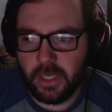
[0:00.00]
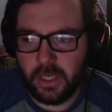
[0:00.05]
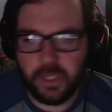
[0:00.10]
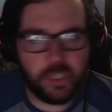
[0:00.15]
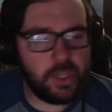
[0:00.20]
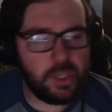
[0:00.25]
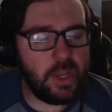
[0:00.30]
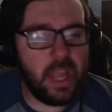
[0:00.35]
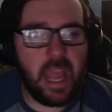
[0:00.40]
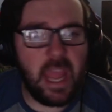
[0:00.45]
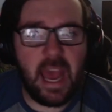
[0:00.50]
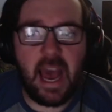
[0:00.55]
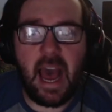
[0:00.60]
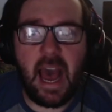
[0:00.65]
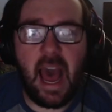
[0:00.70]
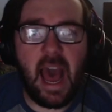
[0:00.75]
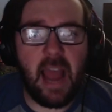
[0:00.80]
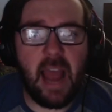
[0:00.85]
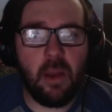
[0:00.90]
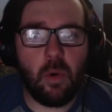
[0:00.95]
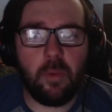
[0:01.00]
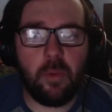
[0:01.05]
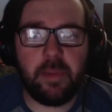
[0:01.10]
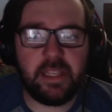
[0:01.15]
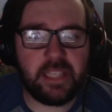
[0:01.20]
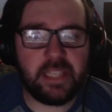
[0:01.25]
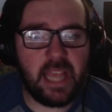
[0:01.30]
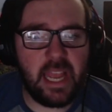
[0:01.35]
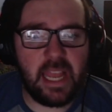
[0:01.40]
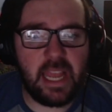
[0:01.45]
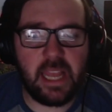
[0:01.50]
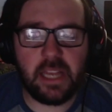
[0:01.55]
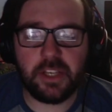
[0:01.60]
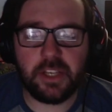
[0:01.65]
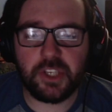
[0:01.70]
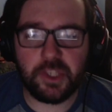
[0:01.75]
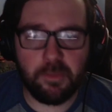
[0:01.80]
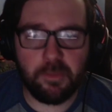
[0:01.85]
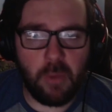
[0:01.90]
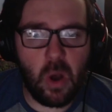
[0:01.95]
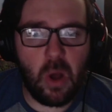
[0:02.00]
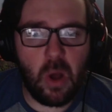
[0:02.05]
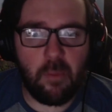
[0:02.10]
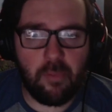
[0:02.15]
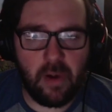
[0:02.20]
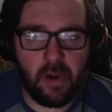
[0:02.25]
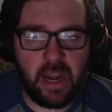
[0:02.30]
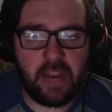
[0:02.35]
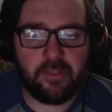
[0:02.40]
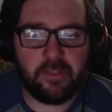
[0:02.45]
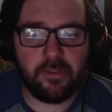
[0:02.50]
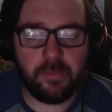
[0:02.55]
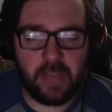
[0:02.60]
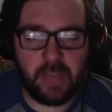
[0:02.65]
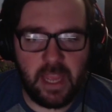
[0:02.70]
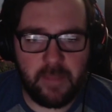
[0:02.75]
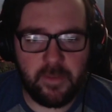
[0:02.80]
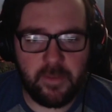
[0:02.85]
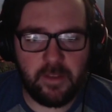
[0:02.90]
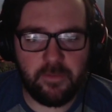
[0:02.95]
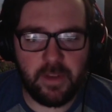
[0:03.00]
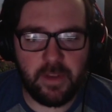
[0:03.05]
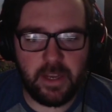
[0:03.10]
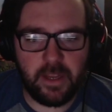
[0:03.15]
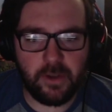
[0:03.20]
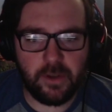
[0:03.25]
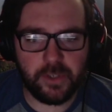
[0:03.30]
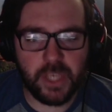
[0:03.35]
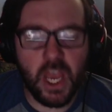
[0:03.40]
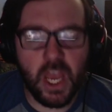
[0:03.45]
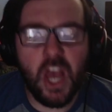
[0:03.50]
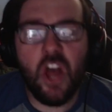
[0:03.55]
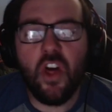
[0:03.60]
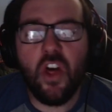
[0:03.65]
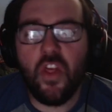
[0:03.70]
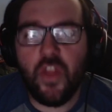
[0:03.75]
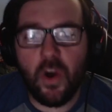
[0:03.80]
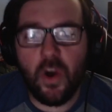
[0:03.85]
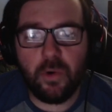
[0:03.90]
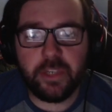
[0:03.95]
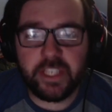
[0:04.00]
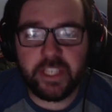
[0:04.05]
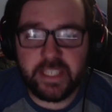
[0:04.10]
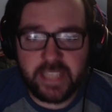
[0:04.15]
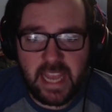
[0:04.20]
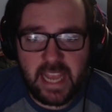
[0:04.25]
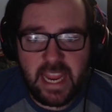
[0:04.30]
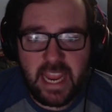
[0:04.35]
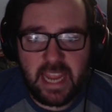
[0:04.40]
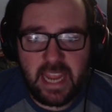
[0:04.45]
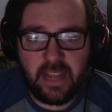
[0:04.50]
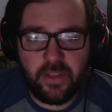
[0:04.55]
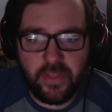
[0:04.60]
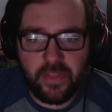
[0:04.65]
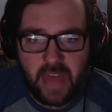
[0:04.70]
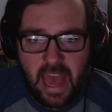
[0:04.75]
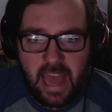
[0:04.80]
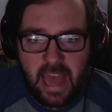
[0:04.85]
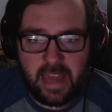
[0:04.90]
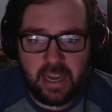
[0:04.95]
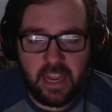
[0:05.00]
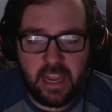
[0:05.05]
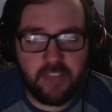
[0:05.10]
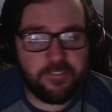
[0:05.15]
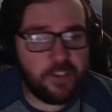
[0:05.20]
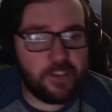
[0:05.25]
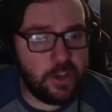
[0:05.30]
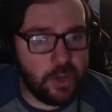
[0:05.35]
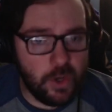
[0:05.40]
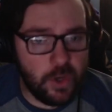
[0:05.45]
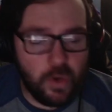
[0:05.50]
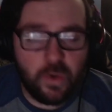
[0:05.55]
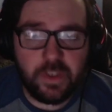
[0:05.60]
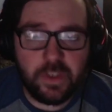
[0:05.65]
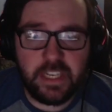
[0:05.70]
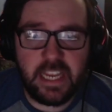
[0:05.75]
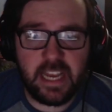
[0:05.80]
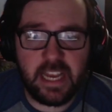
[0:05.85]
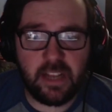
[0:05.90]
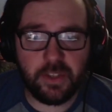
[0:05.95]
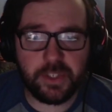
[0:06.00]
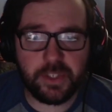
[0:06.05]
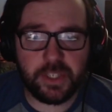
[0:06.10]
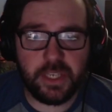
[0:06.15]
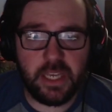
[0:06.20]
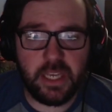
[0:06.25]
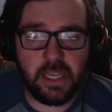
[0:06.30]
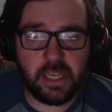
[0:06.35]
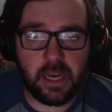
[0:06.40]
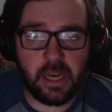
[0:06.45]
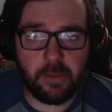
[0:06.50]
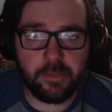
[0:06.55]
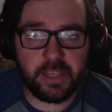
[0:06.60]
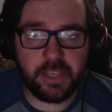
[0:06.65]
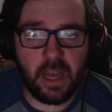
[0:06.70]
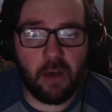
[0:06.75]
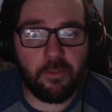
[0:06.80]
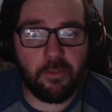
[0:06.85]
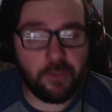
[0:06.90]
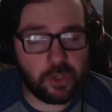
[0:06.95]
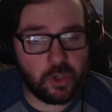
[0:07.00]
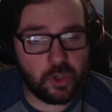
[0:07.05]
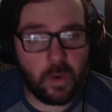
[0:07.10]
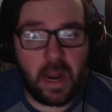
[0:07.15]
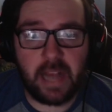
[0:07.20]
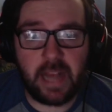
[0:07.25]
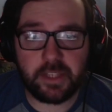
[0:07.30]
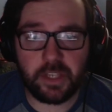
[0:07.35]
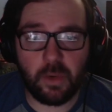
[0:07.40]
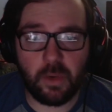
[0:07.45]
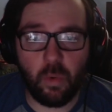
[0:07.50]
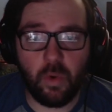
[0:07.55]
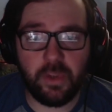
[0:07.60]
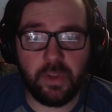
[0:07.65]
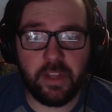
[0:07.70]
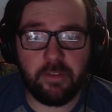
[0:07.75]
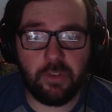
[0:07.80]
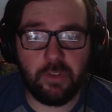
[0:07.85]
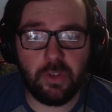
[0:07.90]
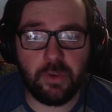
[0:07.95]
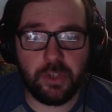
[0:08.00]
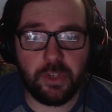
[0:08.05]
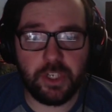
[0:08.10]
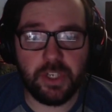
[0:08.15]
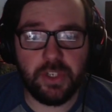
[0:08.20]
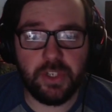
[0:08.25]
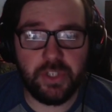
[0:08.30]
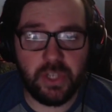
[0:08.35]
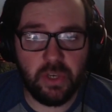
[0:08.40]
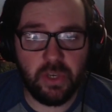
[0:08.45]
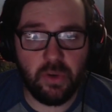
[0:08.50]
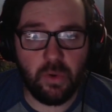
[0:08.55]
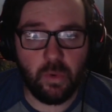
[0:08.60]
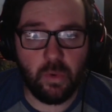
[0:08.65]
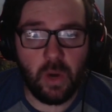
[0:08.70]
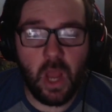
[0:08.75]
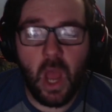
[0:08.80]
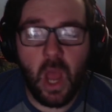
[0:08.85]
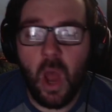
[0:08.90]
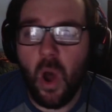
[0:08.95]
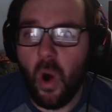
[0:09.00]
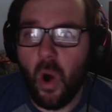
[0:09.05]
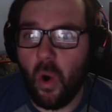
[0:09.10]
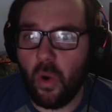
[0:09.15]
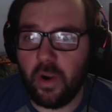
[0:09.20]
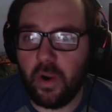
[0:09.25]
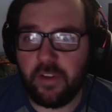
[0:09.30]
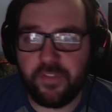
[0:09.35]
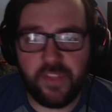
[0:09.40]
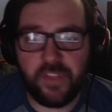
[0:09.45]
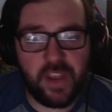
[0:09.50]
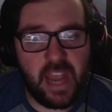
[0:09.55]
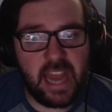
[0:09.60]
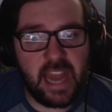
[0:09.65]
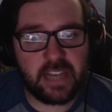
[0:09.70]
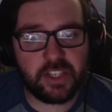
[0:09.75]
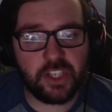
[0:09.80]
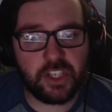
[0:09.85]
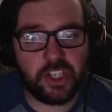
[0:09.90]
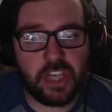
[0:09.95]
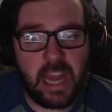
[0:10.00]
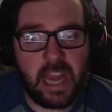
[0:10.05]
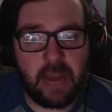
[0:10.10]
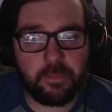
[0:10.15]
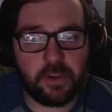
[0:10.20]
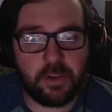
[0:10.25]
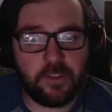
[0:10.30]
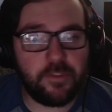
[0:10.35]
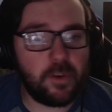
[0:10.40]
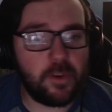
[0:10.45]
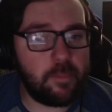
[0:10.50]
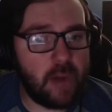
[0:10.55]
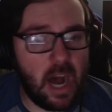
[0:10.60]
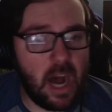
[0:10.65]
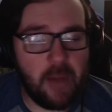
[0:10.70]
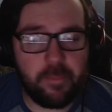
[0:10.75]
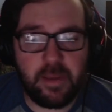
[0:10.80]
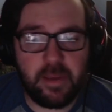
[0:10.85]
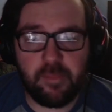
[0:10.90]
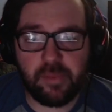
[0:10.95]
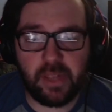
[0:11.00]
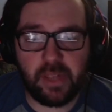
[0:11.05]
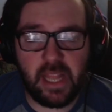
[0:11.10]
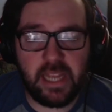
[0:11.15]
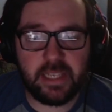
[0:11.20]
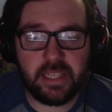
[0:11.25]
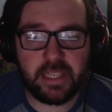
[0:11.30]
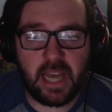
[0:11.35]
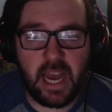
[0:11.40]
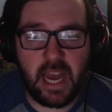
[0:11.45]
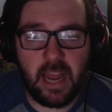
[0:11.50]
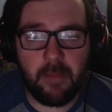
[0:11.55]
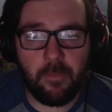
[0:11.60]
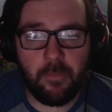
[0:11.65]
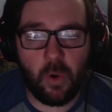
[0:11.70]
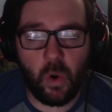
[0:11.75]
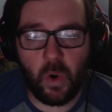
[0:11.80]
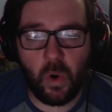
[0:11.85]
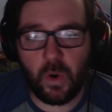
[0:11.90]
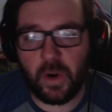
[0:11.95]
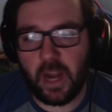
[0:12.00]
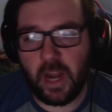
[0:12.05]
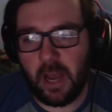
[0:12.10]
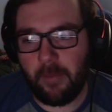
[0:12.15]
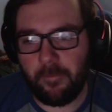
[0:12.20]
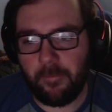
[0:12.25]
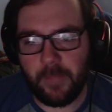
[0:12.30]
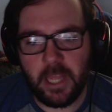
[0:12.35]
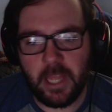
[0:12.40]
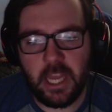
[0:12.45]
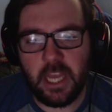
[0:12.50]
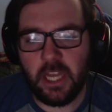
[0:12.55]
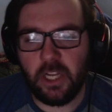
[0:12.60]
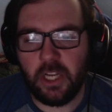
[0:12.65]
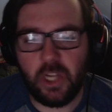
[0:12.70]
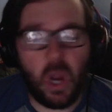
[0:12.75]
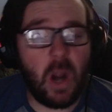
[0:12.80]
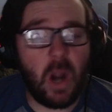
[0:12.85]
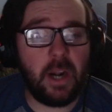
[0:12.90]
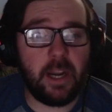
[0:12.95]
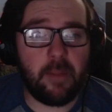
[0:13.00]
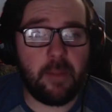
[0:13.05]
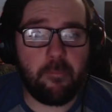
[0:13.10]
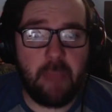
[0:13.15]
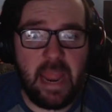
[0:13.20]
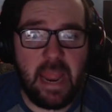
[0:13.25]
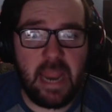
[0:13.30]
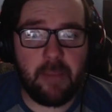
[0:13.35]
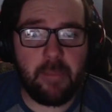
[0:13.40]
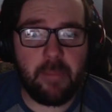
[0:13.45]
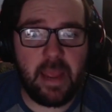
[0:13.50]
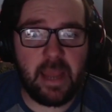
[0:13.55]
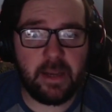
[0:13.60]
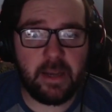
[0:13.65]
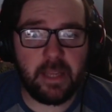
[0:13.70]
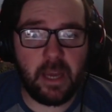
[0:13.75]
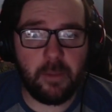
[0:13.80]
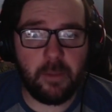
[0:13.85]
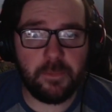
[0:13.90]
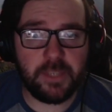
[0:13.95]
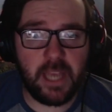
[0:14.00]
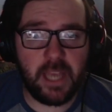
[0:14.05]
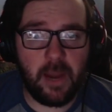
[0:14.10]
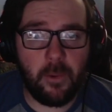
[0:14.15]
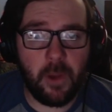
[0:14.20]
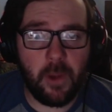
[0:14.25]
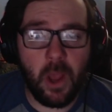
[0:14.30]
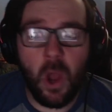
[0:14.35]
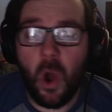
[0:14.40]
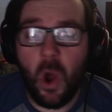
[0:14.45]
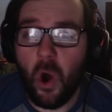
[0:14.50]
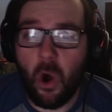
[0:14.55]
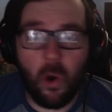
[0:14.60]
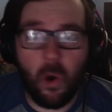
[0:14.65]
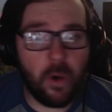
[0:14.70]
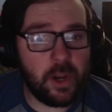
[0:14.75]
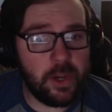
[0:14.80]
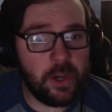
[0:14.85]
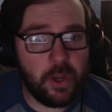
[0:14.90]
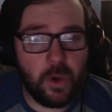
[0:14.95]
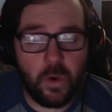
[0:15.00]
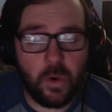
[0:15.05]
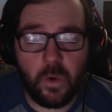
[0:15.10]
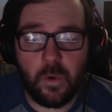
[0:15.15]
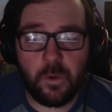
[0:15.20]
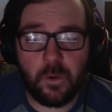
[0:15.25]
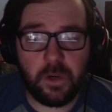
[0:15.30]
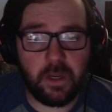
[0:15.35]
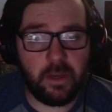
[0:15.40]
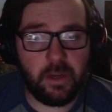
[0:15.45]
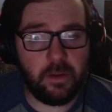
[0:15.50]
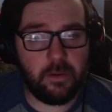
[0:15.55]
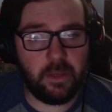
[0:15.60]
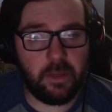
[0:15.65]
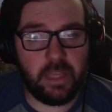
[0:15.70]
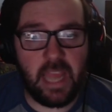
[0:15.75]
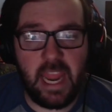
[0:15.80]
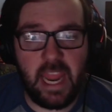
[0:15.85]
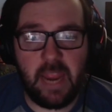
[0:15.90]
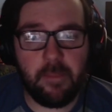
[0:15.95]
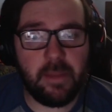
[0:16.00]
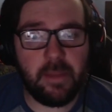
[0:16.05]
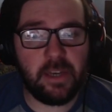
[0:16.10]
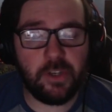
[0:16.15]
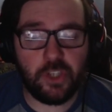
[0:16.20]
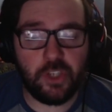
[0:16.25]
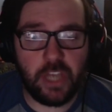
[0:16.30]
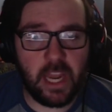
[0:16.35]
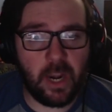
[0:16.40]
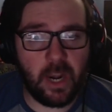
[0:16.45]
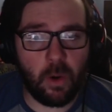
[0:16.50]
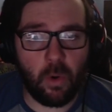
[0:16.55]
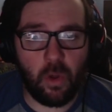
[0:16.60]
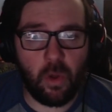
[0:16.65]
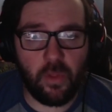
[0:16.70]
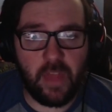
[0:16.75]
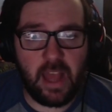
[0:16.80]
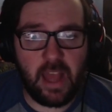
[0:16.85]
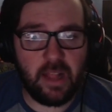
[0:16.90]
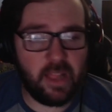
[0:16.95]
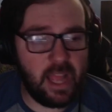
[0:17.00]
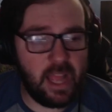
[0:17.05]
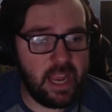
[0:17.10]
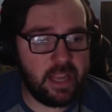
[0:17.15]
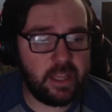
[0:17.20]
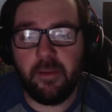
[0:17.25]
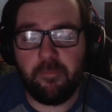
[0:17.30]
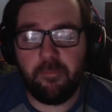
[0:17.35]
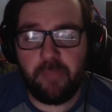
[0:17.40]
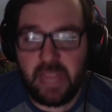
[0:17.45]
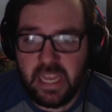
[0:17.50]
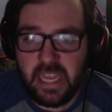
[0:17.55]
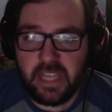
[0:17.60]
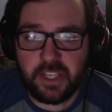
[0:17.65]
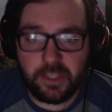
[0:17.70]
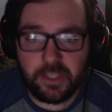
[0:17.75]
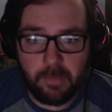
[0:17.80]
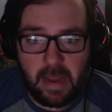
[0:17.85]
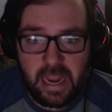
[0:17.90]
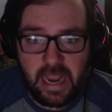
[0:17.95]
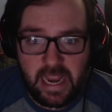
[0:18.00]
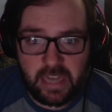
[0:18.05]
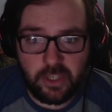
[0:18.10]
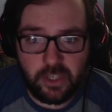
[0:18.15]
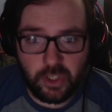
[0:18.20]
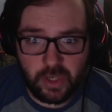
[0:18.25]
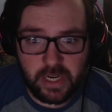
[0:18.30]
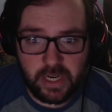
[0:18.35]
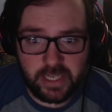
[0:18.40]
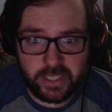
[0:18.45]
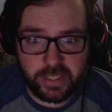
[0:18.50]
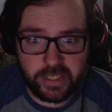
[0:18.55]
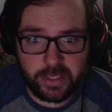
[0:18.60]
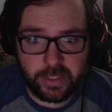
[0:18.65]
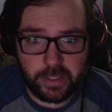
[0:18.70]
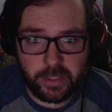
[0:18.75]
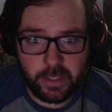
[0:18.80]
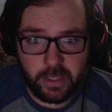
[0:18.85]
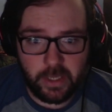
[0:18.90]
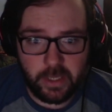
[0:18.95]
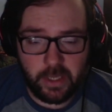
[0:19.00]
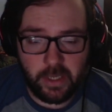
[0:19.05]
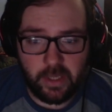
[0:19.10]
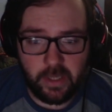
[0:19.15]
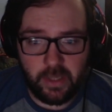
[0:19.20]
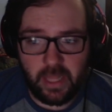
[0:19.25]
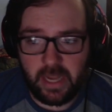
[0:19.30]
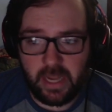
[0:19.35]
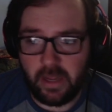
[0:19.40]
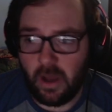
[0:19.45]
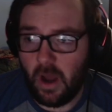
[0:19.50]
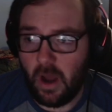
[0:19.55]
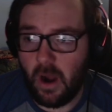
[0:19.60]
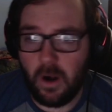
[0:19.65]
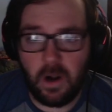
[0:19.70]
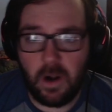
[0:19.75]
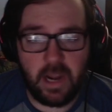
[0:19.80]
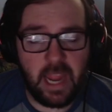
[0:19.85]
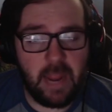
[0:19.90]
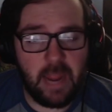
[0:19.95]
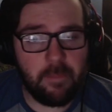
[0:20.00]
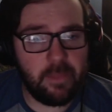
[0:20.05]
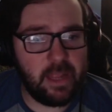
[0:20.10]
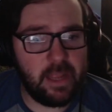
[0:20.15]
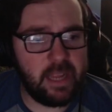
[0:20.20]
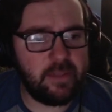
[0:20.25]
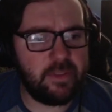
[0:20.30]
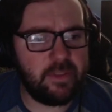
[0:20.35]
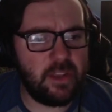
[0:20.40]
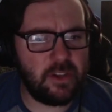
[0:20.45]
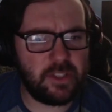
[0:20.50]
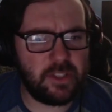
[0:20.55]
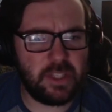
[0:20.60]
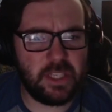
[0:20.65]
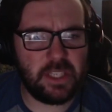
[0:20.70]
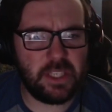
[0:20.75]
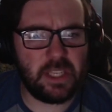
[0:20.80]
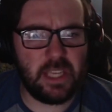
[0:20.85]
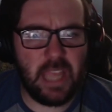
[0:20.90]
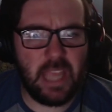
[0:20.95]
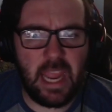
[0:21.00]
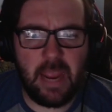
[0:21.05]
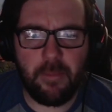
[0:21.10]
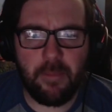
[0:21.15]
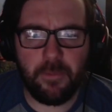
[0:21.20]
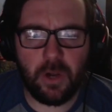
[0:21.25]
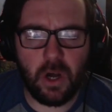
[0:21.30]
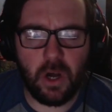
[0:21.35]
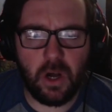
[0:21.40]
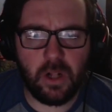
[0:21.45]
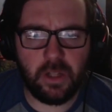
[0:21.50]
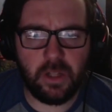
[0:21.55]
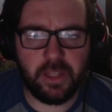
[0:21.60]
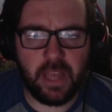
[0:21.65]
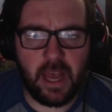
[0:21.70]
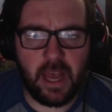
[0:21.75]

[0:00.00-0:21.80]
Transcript: So yeah, I will be taking a small break from gaming videos, though saying that if a new DLC comes out for Jurassic World Evolution 2, or if the next chapter for Poppy Playtime or Garten of Banban comes out, or a new game in general that like piques my interest, like a horror game, like there's this game called